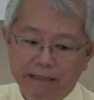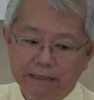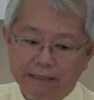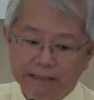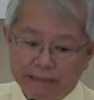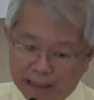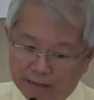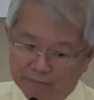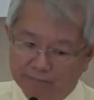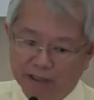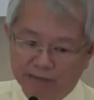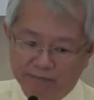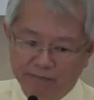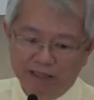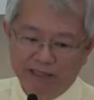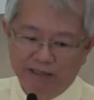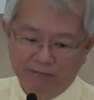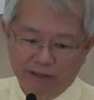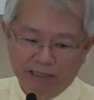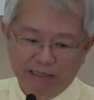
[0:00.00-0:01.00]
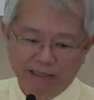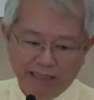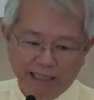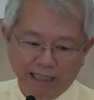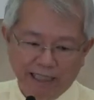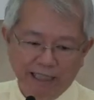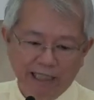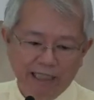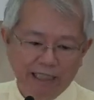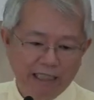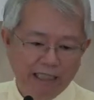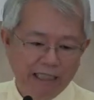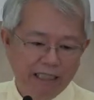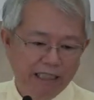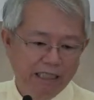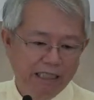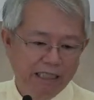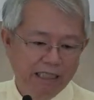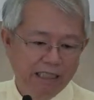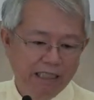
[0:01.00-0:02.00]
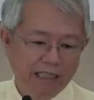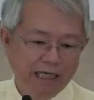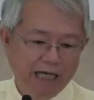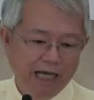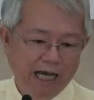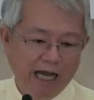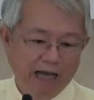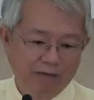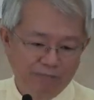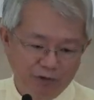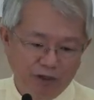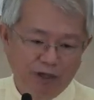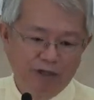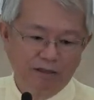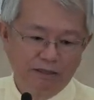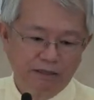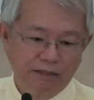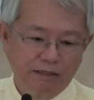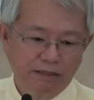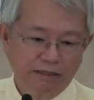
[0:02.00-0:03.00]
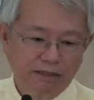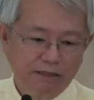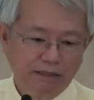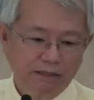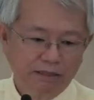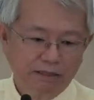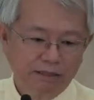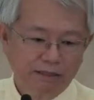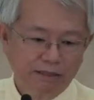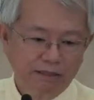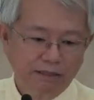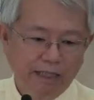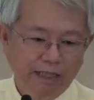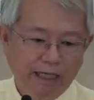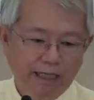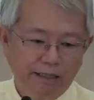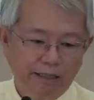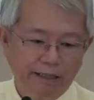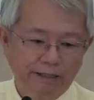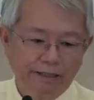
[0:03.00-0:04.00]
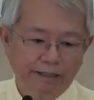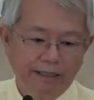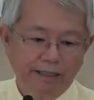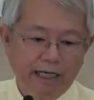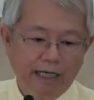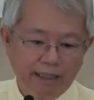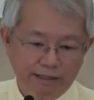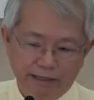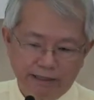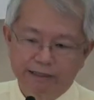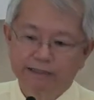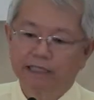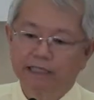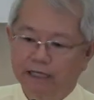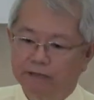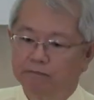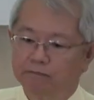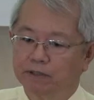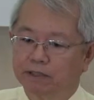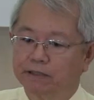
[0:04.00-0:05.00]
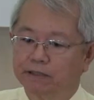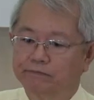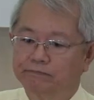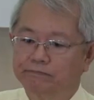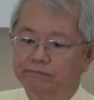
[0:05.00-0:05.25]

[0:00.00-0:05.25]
some members may say, I'm not a disciple.